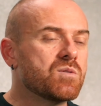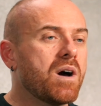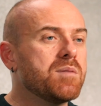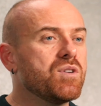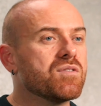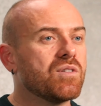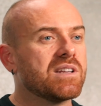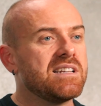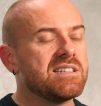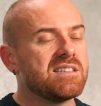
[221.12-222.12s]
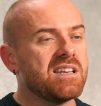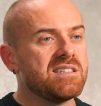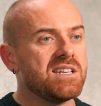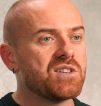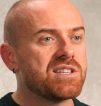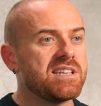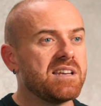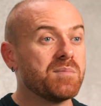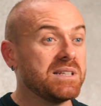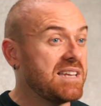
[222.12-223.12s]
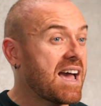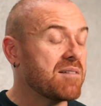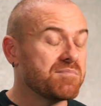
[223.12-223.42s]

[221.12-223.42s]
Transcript: quite beautiful, and it's interesting. But yeah,